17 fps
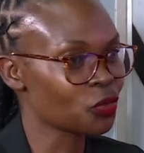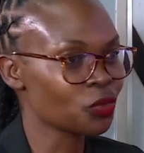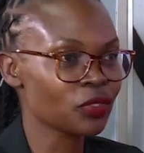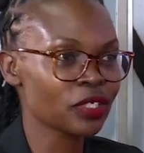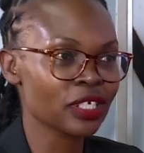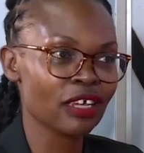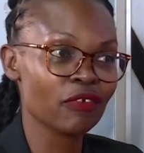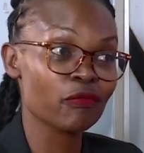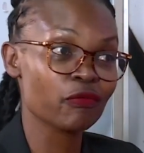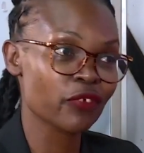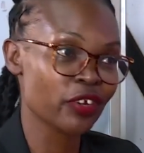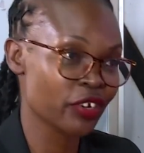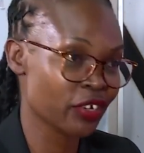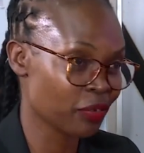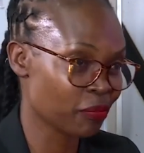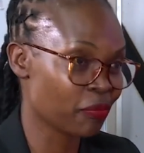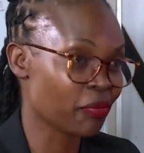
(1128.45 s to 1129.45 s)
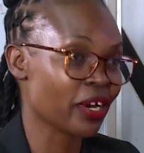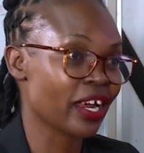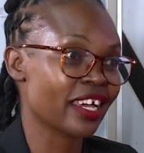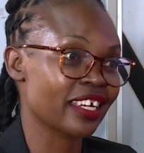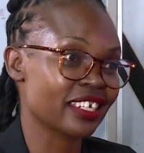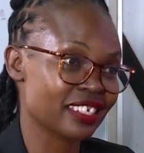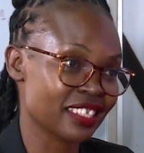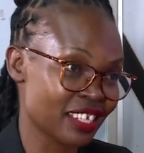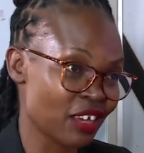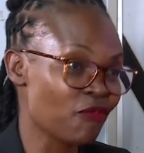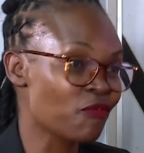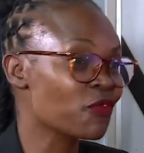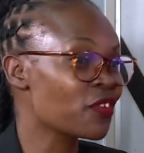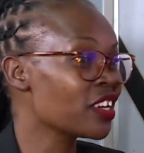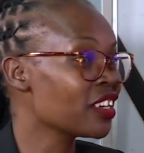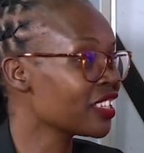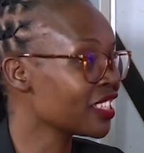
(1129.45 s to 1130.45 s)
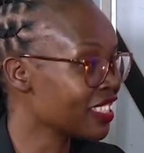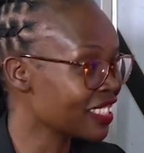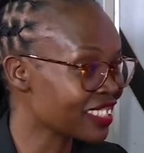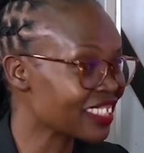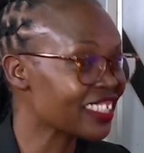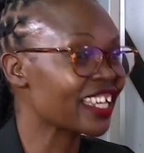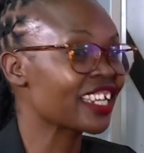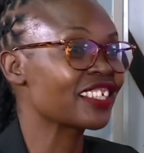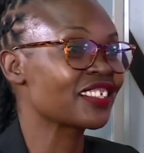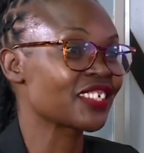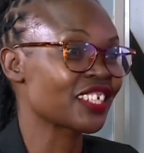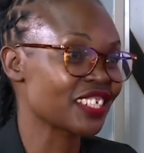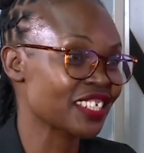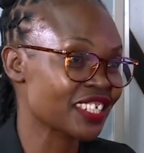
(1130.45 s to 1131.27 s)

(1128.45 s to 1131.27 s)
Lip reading: Children are very bright. They're very intelligent.